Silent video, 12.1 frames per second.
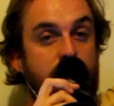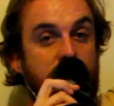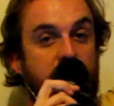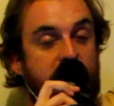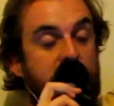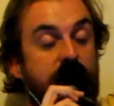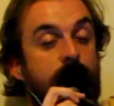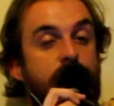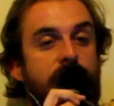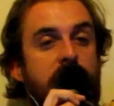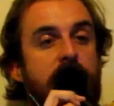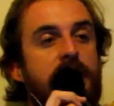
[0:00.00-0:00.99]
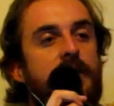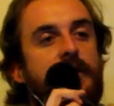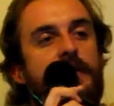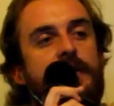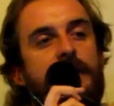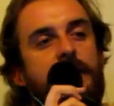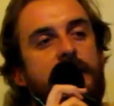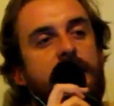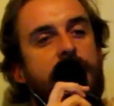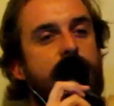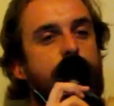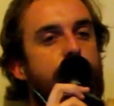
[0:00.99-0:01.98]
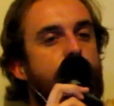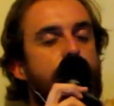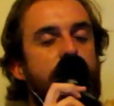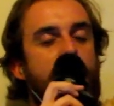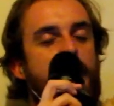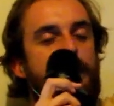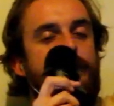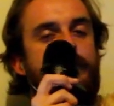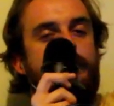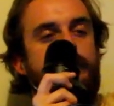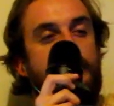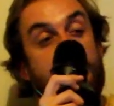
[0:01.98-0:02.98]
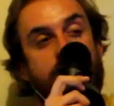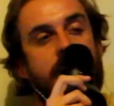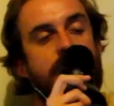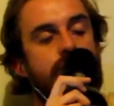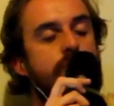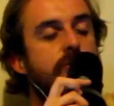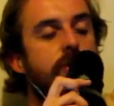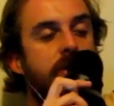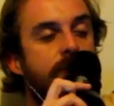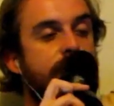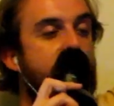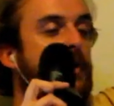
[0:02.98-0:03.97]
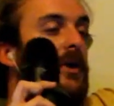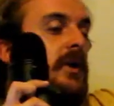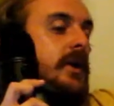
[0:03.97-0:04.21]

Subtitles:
anymore. Like, they're still fun. I still get a good laugh. I still enjoy doing them.